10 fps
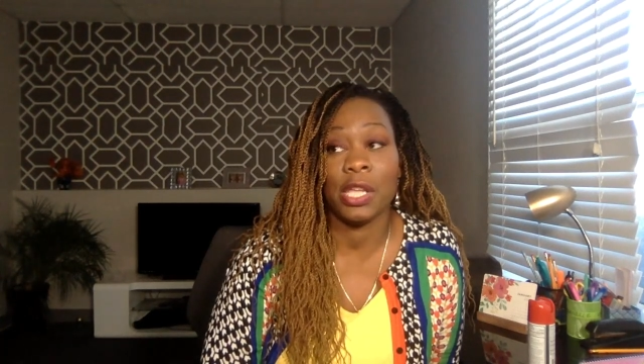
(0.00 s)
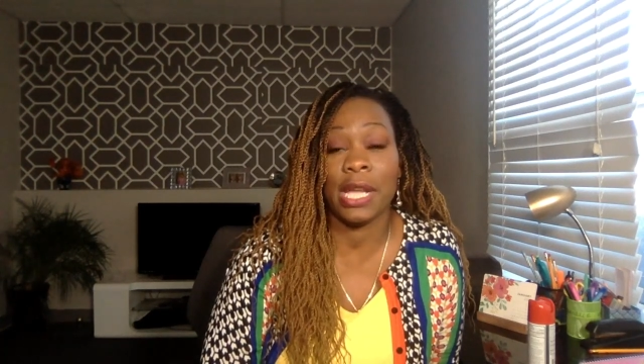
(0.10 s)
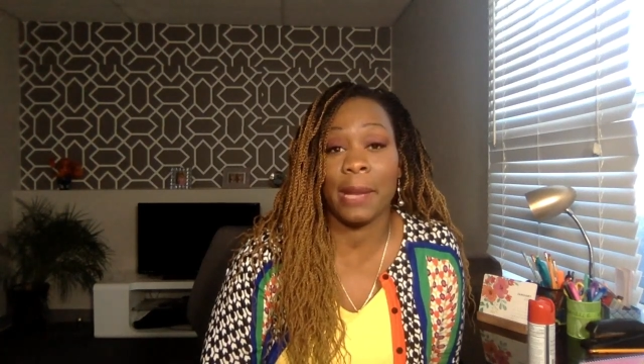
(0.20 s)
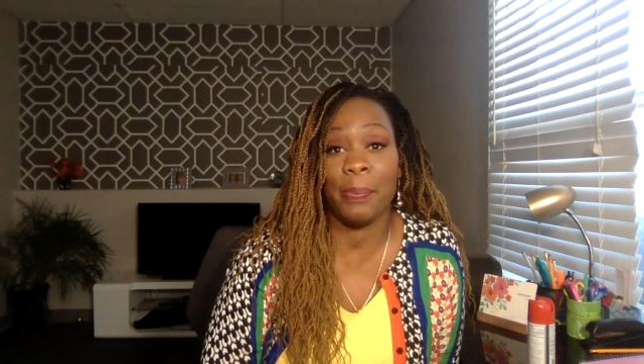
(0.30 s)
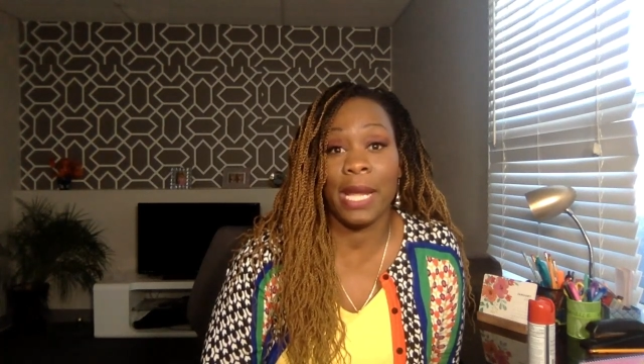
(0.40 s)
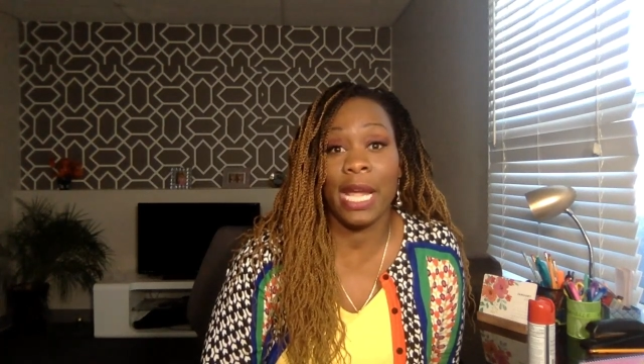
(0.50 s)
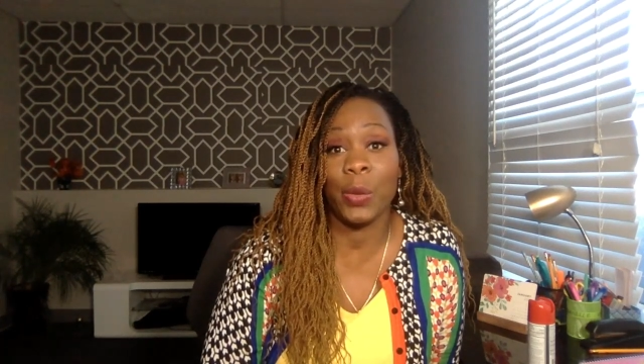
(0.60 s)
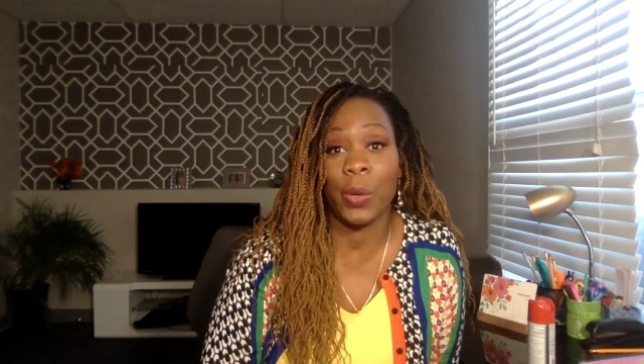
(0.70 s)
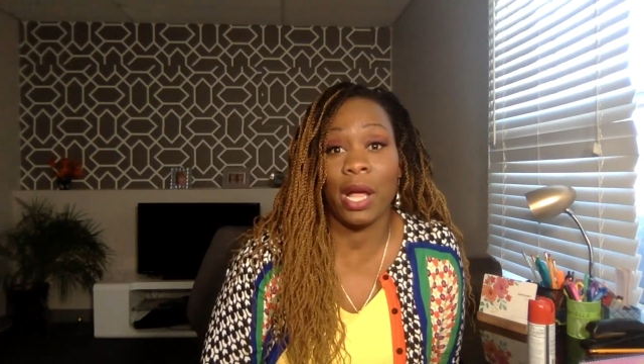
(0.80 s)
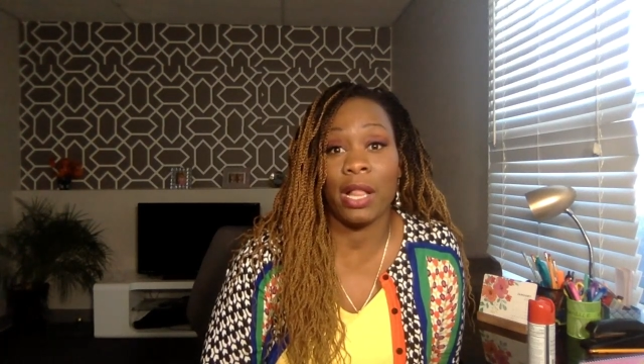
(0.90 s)
you get
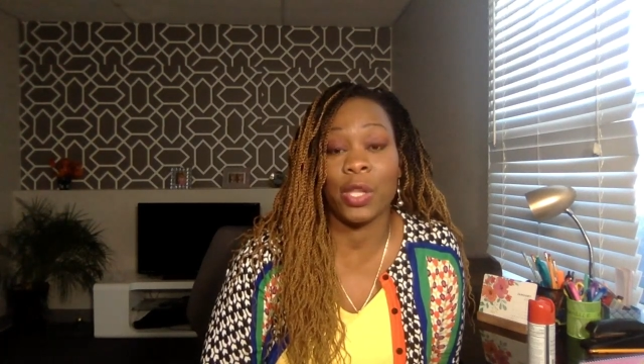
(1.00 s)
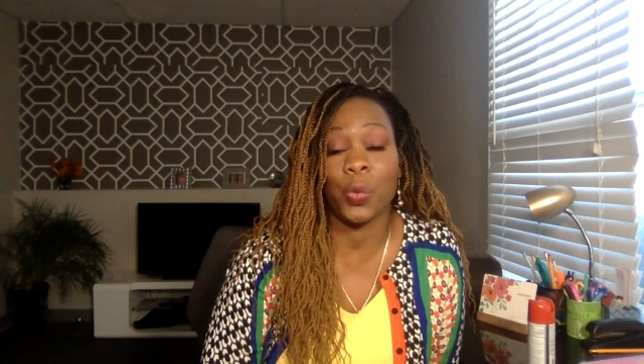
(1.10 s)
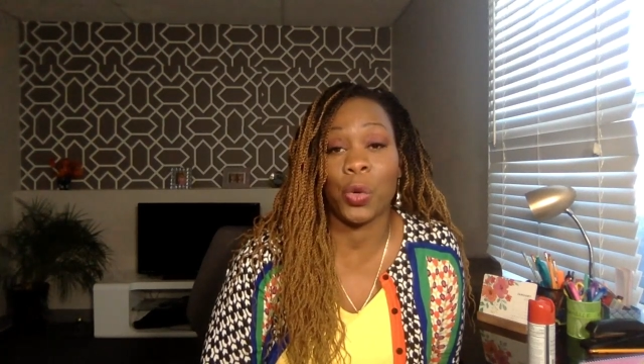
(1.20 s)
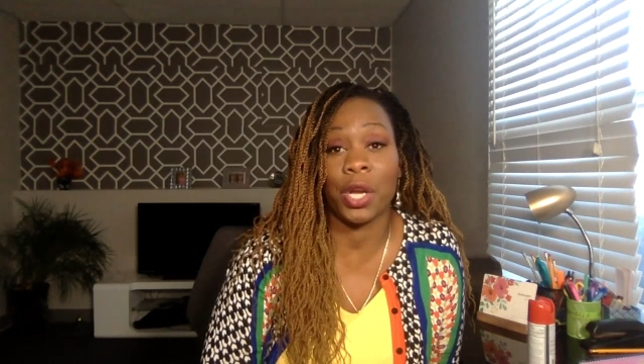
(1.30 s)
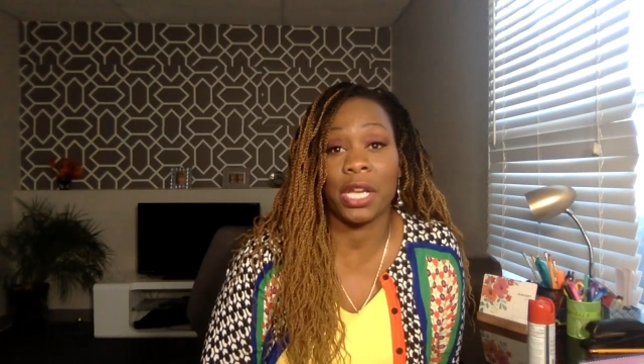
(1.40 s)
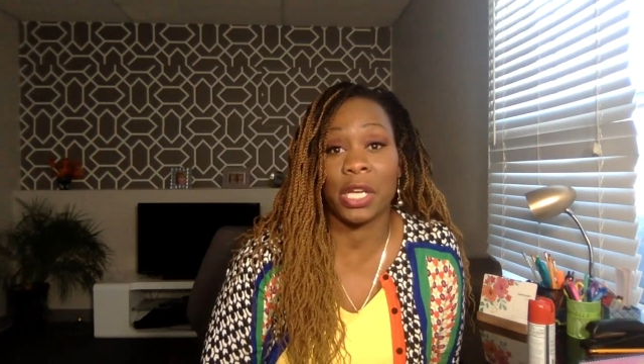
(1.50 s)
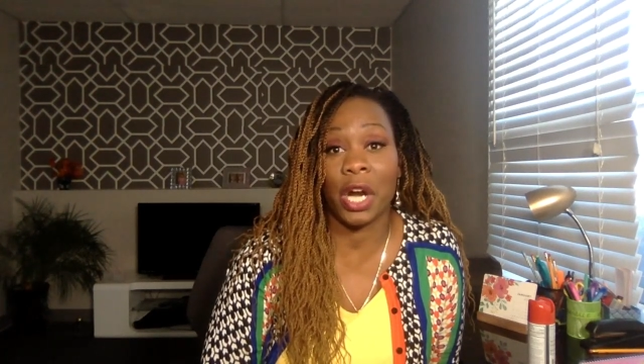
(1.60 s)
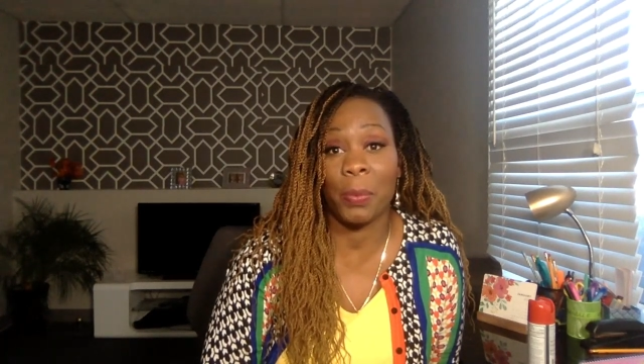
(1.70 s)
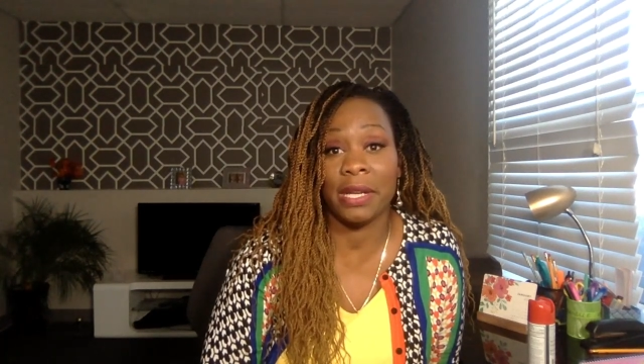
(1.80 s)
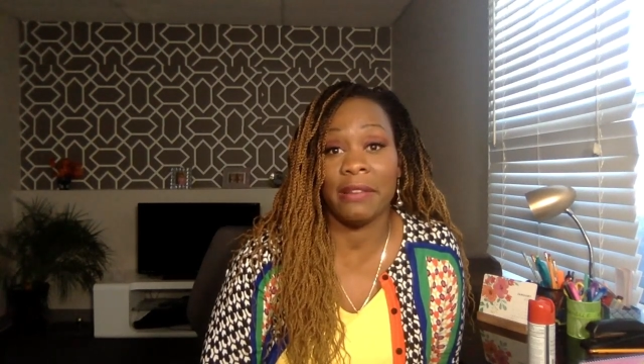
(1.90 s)
paid well you work in
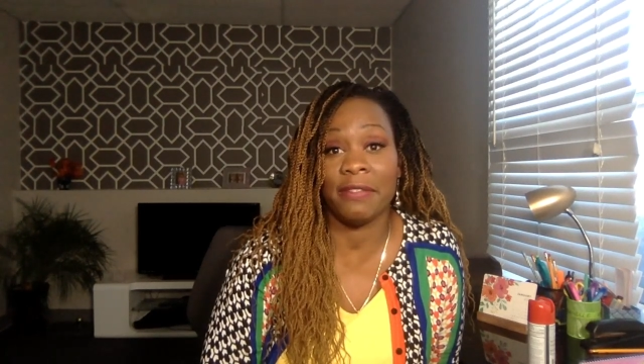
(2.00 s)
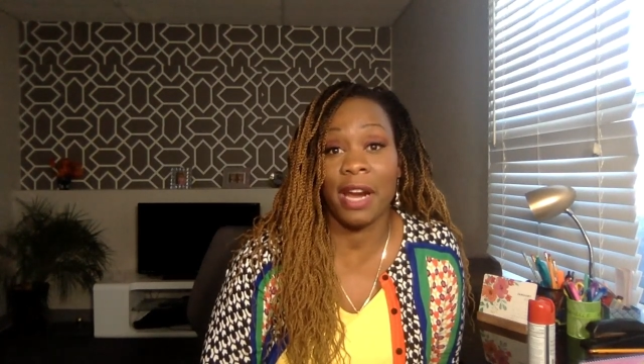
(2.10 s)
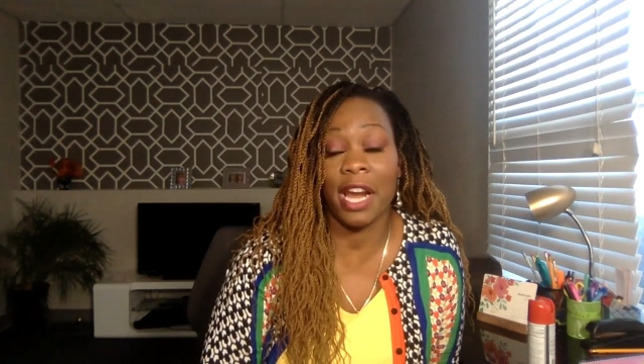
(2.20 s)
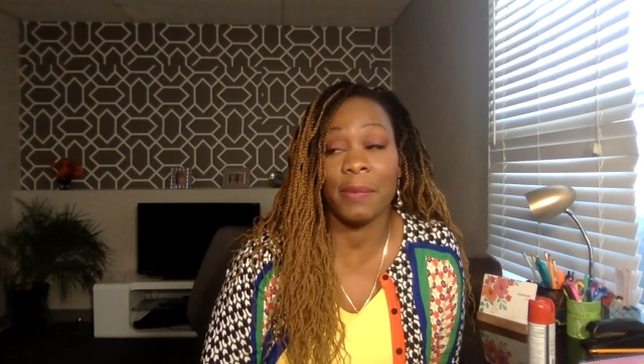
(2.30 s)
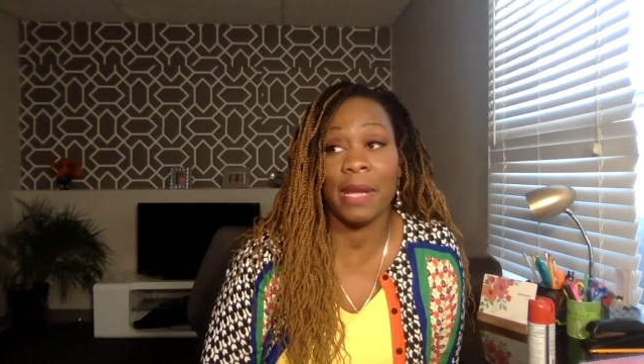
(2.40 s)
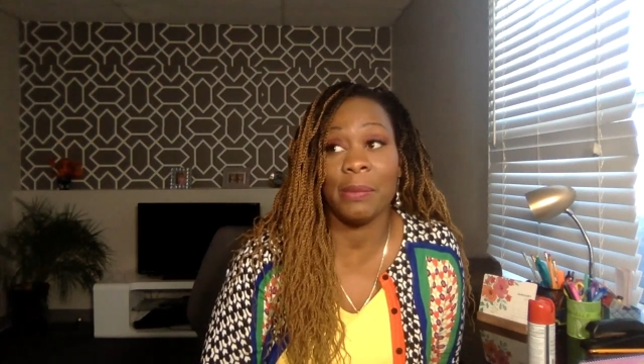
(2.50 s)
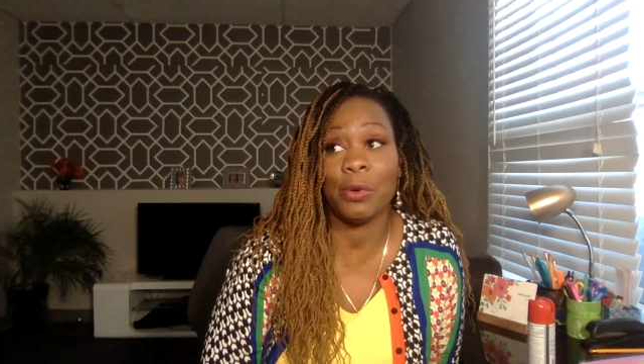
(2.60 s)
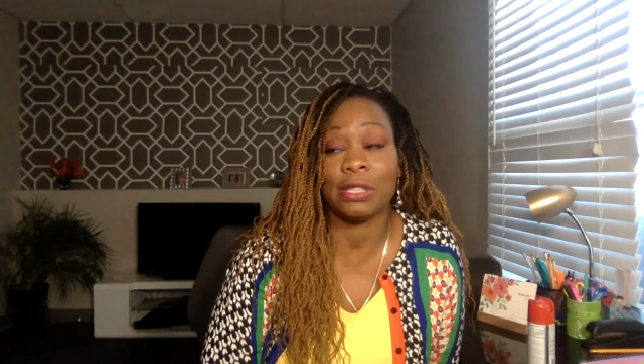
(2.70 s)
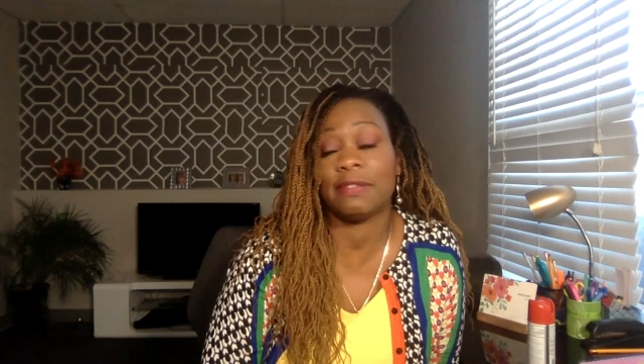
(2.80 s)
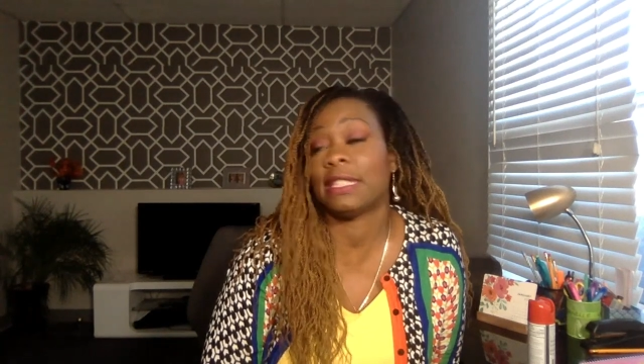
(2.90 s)
corporate environment
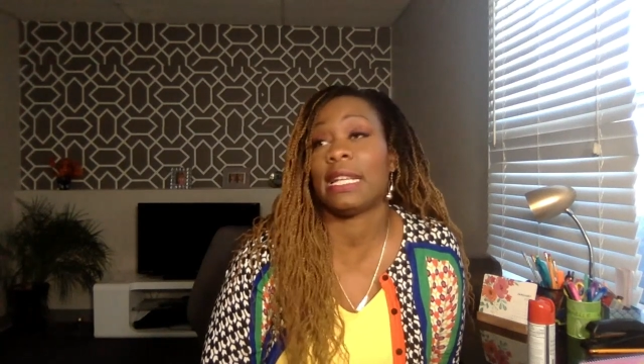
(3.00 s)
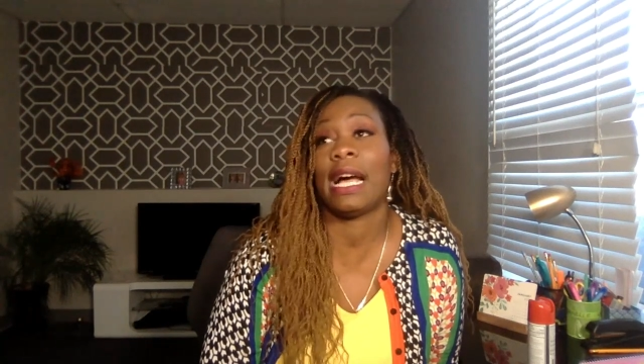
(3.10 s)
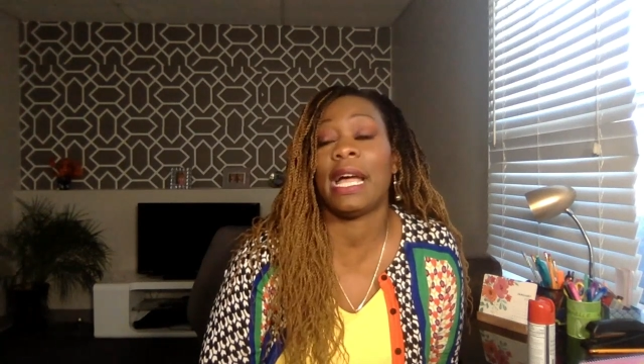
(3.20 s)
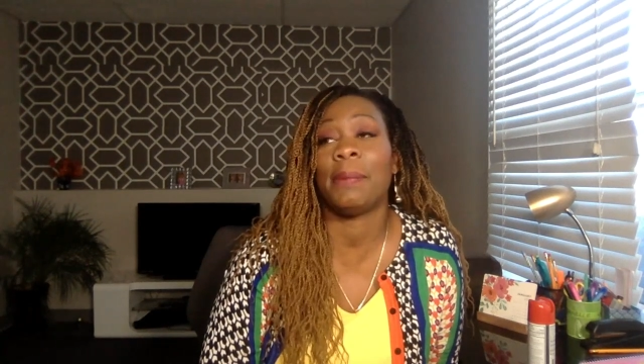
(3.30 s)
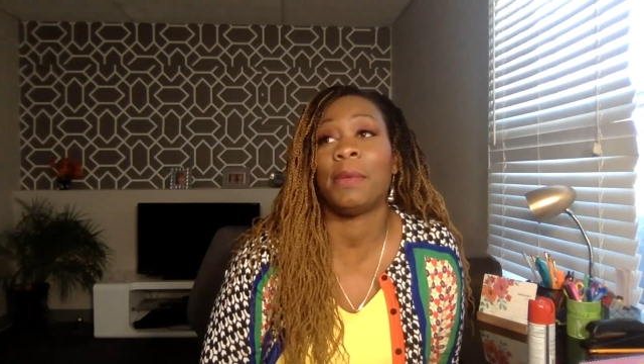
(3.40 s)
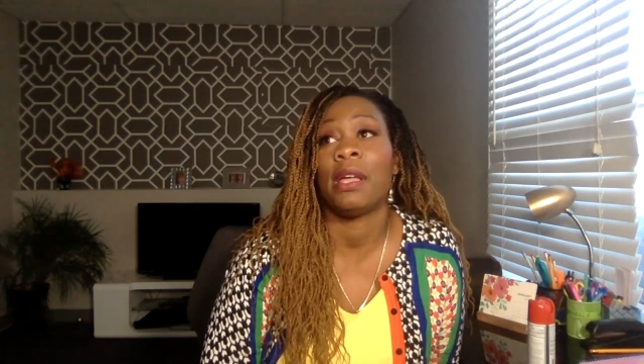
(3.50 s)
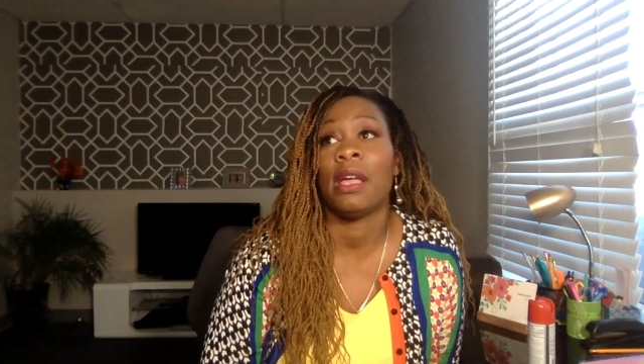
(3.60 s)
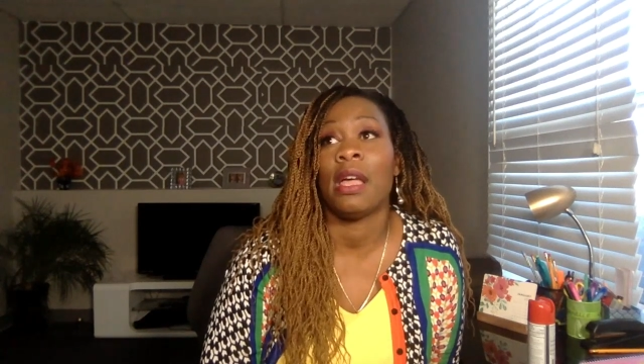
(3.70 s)
most of the time